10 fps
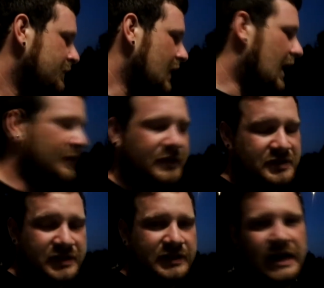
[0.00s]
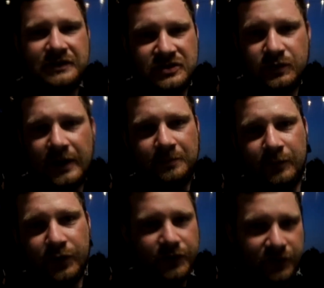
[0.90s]
Obviously not to swap
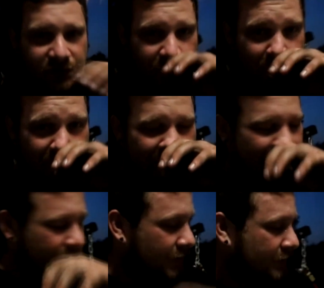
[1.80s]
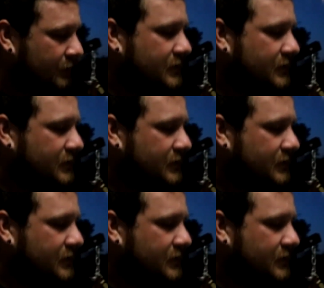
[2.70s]
motors completely though.